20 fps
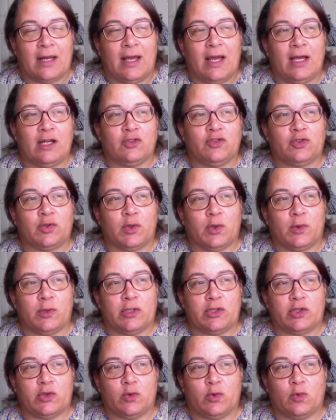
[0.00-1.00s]
intro
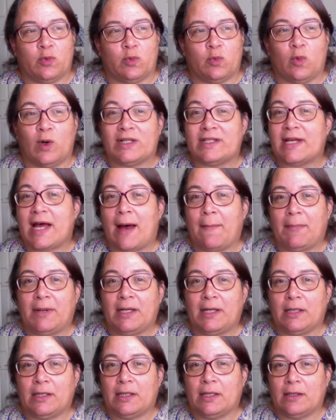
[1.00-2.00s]
into what's
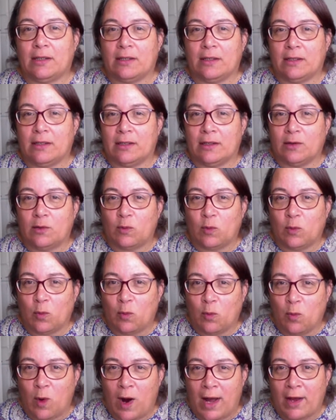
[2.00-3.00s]
happening in
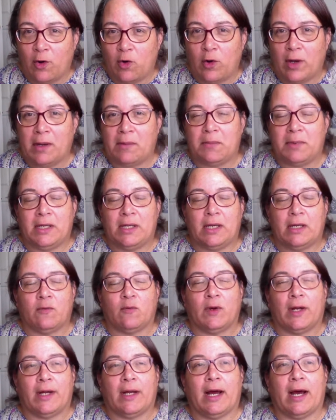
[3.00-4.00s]
OAB and
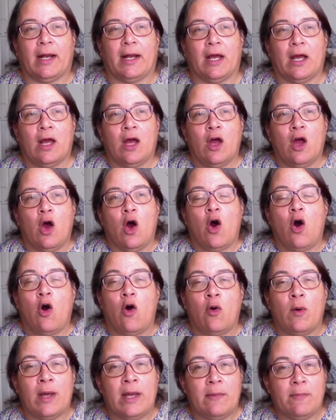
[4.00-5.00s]
whatnot.
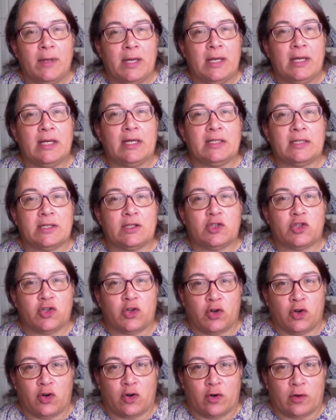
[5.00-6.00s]
OAB is a
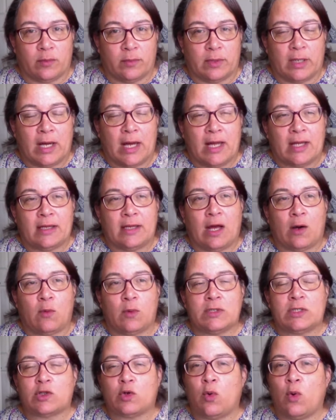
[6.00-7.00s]
term that
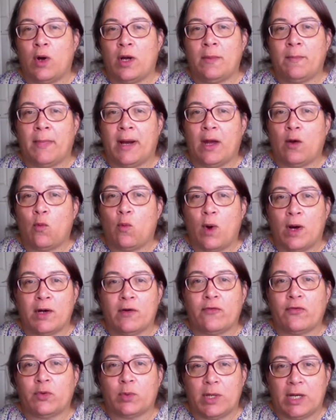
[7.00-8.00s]
was coined by one
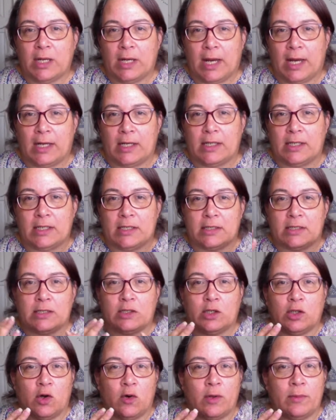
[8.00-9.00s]
of three ladies:
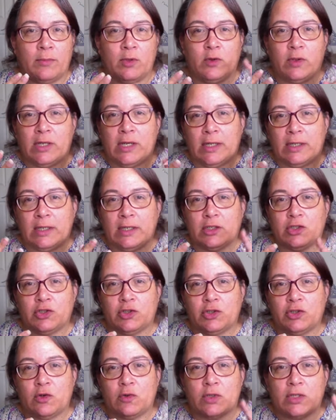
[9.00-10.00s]
Glowing Beauty
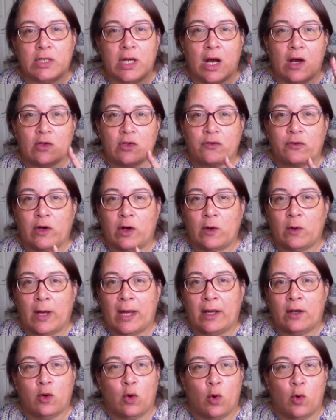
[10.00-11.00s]
Addiction, Nosy Hausfrau,
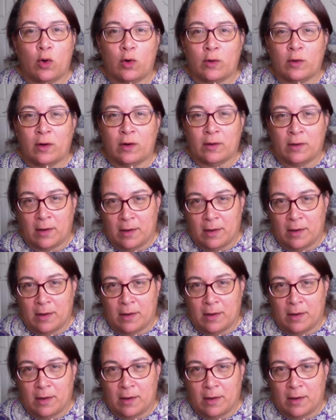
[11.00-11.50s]
and or